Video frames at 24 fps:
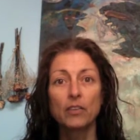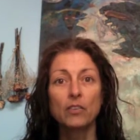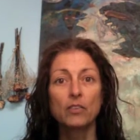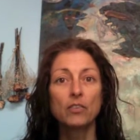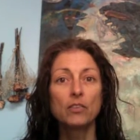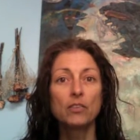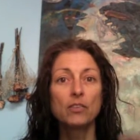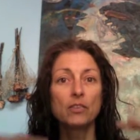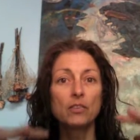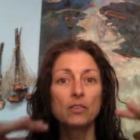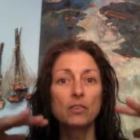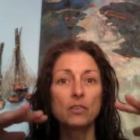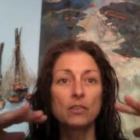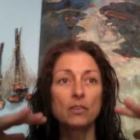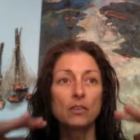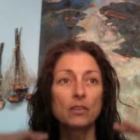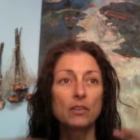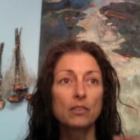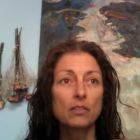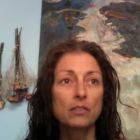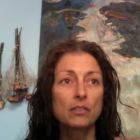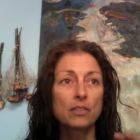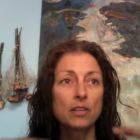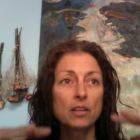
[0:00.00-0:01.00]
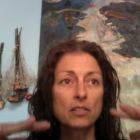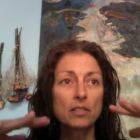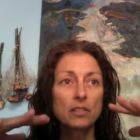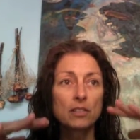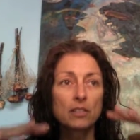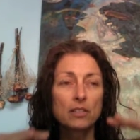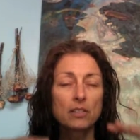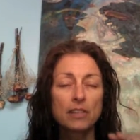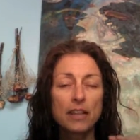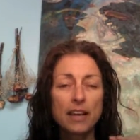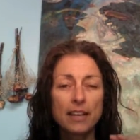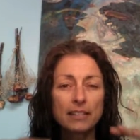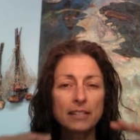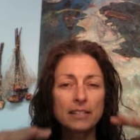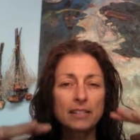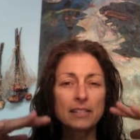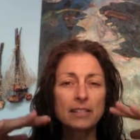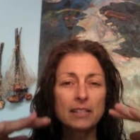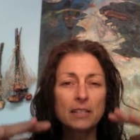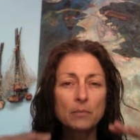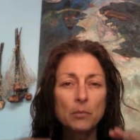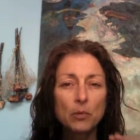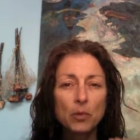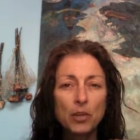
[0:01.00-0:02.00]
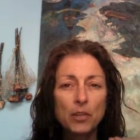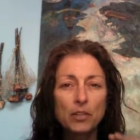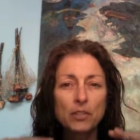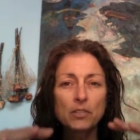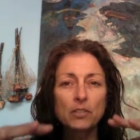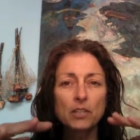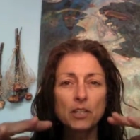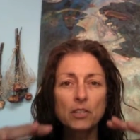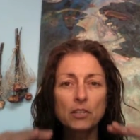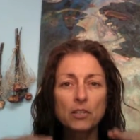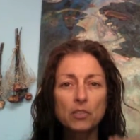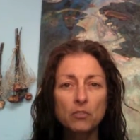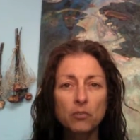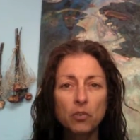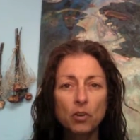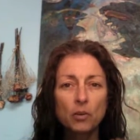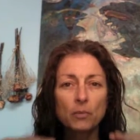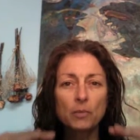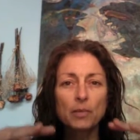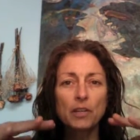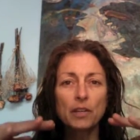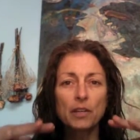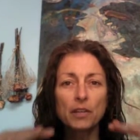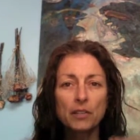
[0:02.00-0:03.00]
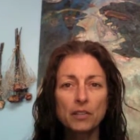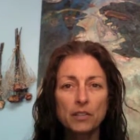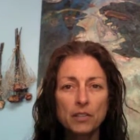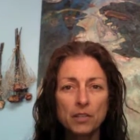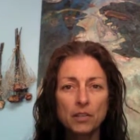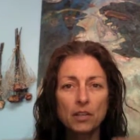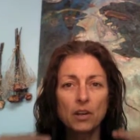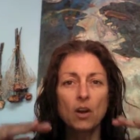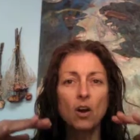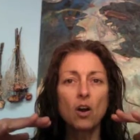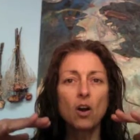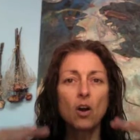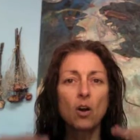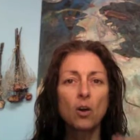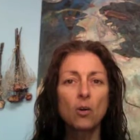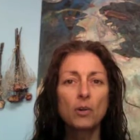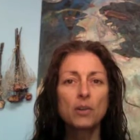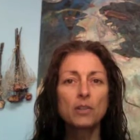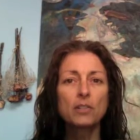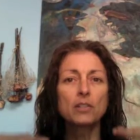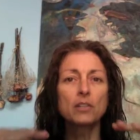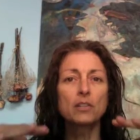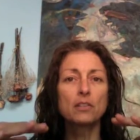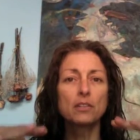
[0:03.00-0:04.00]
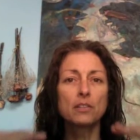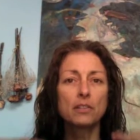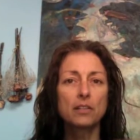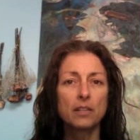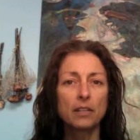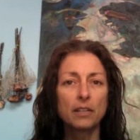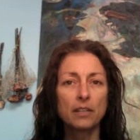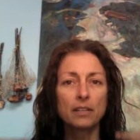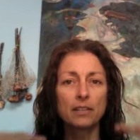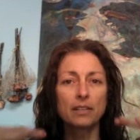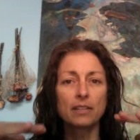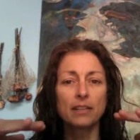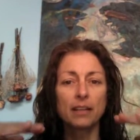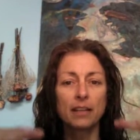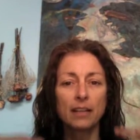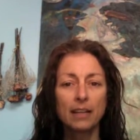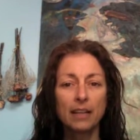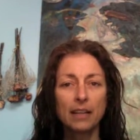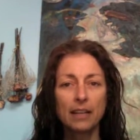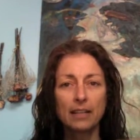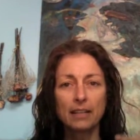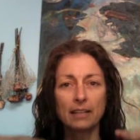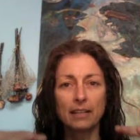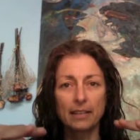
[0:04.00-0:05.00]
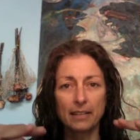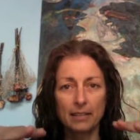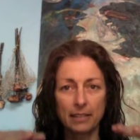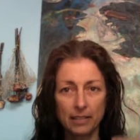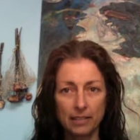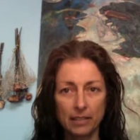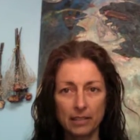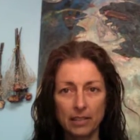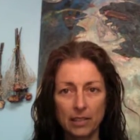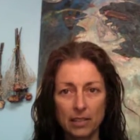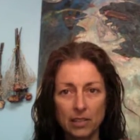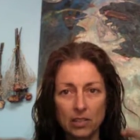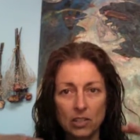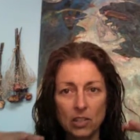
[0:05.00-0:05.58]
you know, just that simmering, transforming energy always underneath like this.